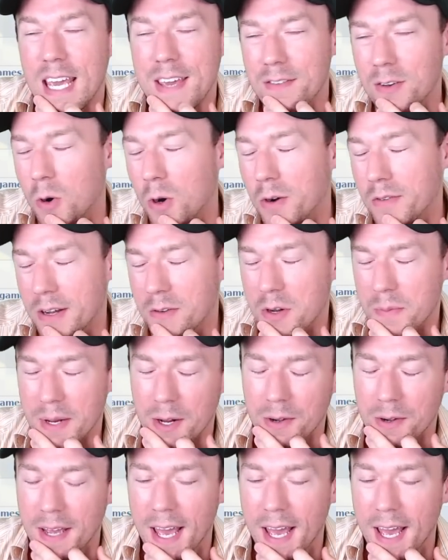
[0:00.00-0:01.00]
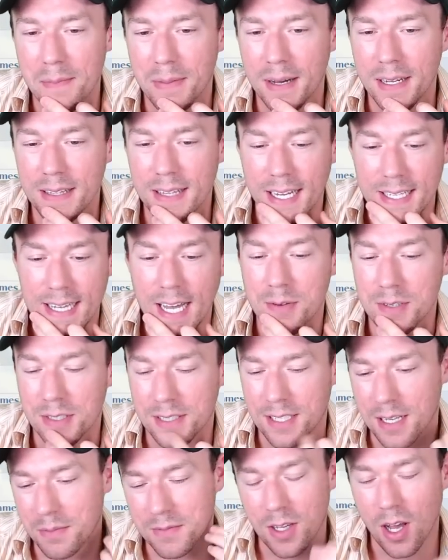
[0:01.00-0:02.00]
even Corviknight would have been okay, but like that
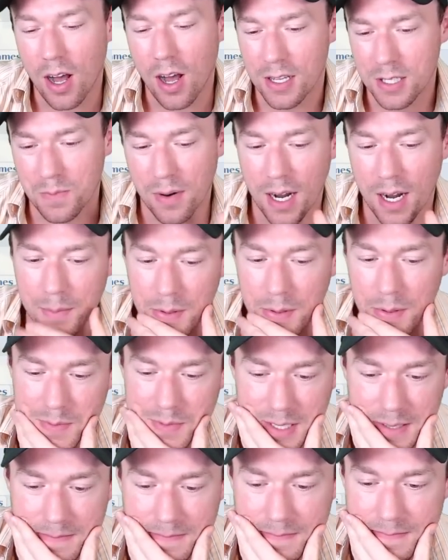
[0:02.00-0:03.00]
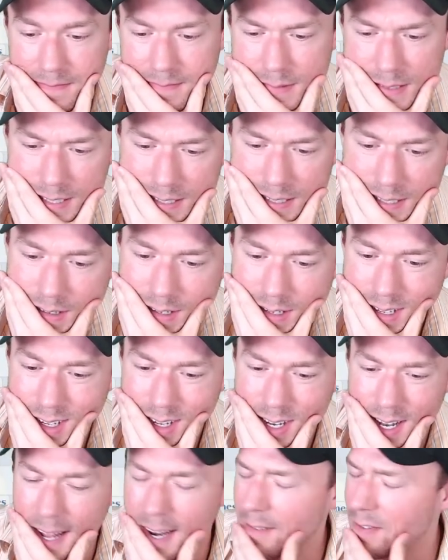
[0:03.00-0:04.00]
was going to cause problems, and
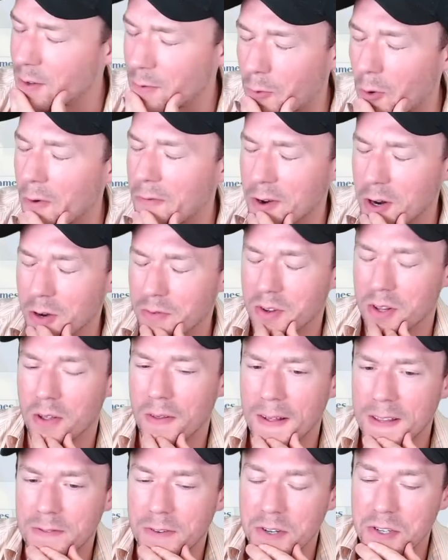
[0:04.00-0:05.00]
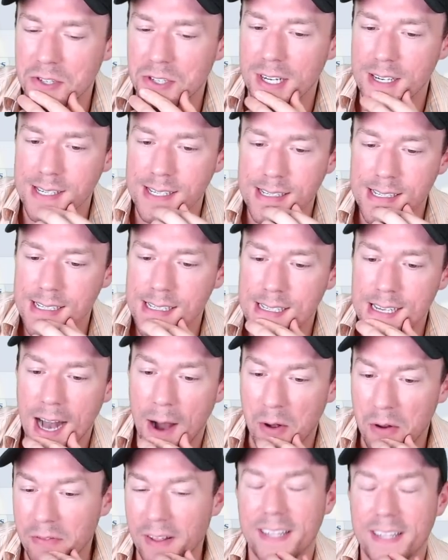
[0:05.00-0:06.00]
not enough to forfeit over, though, that's for sure.
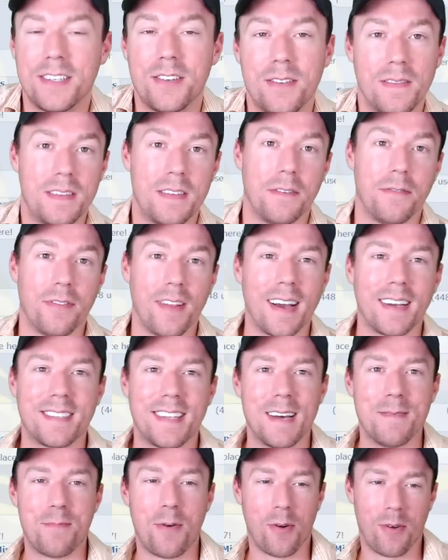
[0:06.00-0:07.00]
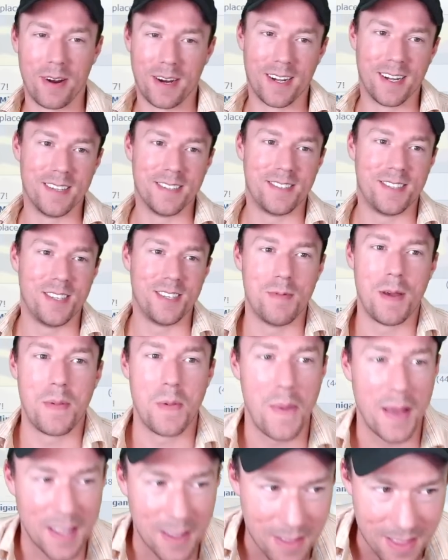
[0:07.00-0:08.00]
I would have liked to, to flex that Porygon too.
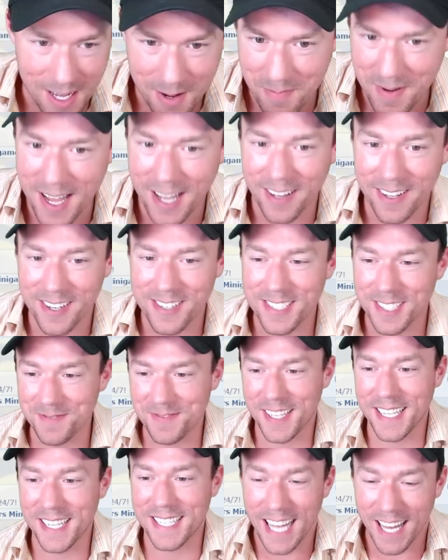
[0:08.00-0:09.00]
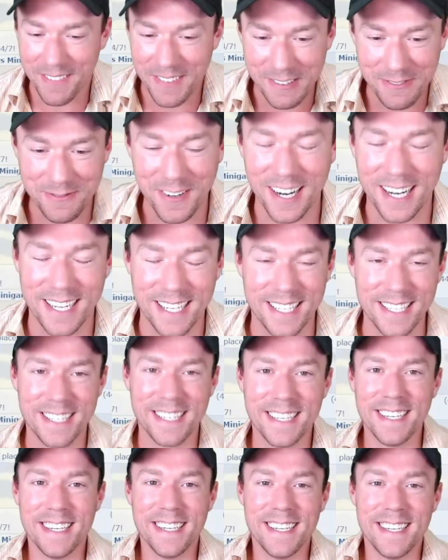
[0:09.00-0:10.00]
Maybe make the thumbnail or something. That'd be fun.
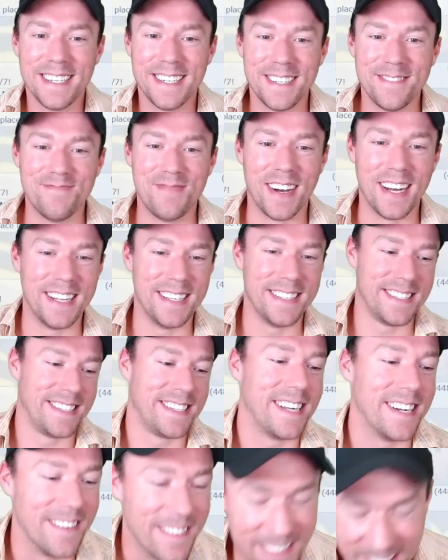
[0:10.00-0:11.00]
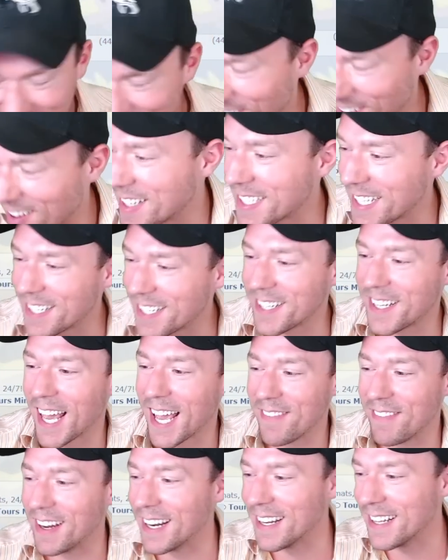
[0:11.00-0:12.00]
But, you know, well, come on, let's get a good
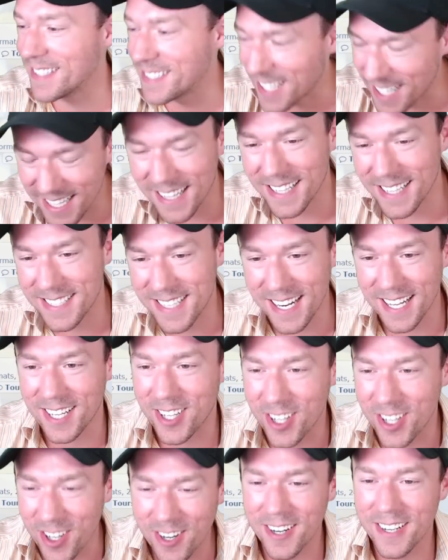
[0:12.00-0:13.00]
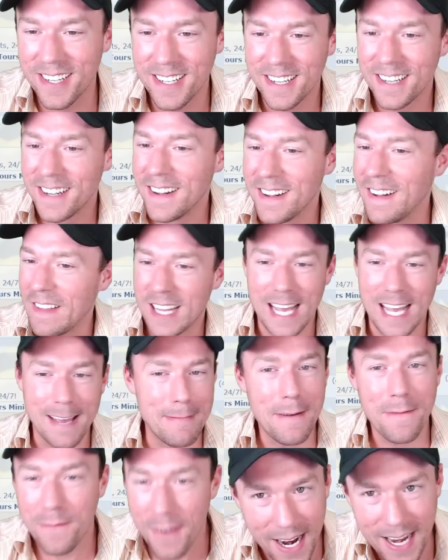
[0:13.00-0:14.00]
game here. Let's get a, let's get a good,
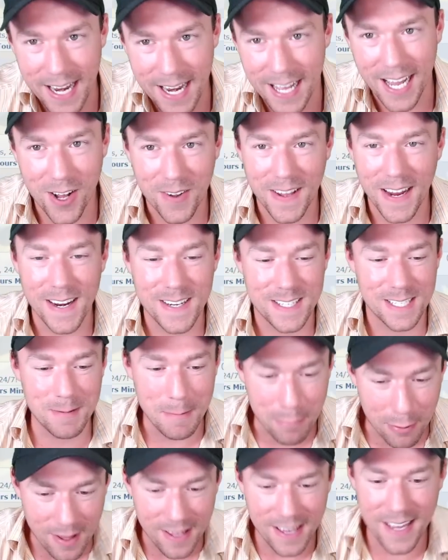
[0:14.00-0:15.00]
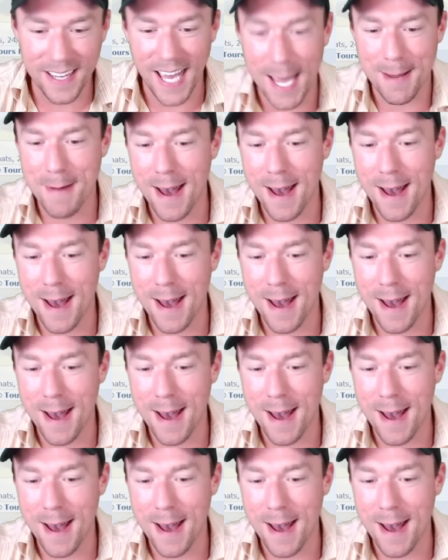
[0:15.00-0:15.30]
give me fighting. I don't care. Just let me play a